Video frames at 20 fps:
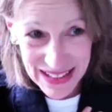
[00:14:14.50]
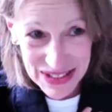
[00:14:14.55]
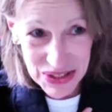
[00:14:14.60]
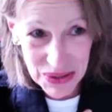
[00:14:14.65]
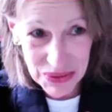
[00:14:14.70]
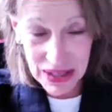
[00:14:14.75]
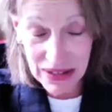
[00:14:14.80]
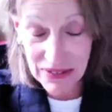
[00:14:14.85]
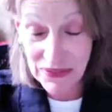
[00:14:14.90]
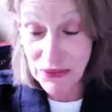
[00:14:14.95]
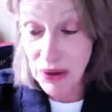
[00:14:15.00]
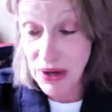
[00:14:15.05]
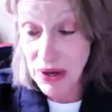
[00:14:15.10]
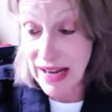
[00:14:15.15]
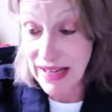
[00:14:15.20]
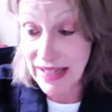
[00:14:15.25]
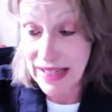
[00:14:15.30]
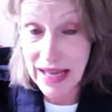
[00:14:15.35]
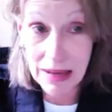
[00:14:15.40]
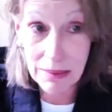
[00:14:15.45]
So therefore,
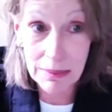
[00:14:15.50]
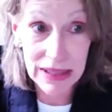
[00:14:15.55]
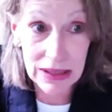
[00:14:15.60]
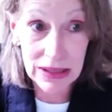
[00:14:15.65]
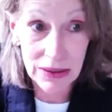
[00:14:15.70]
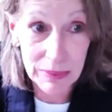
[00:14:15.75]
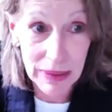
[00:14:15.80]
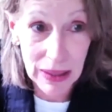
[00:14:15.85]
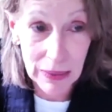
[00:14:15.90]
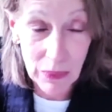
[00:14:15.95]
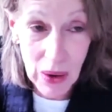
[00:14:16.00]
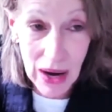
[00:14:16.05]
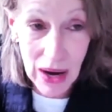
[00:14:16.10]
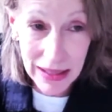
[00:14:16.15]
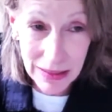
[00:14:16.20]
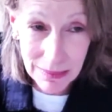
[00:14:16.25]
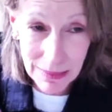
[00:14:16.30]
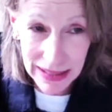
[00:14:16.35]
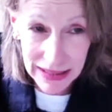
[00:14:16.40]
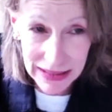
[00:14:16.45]
I am healed. Why
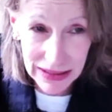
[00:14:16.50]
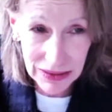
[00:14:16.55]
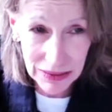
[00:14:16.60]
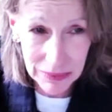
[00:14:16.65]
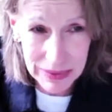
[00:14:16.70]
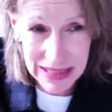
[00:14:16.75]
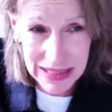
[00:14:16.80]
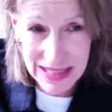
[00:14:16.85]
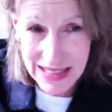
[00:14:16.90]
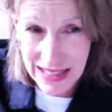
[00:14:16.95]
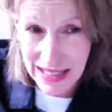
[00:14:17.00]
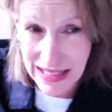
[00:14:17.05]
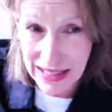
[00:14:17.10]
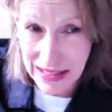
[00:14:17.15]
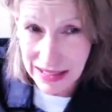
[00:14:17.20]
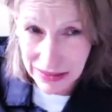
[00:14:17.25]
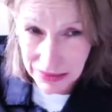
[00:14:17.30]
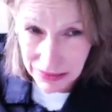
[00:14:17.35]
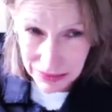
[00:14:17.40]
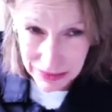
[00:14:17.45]
am I healed? Because He
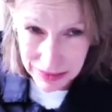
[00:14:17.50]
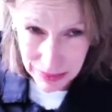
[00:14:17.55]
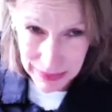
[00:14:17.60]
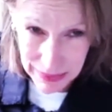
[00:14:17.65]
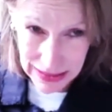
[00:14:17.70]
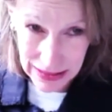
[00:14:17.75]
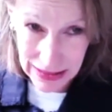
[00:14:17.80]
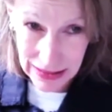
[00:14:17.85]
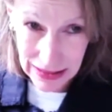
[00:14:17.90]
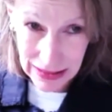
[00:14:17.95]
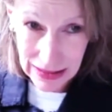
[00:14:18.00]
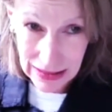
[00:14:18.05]
healed me.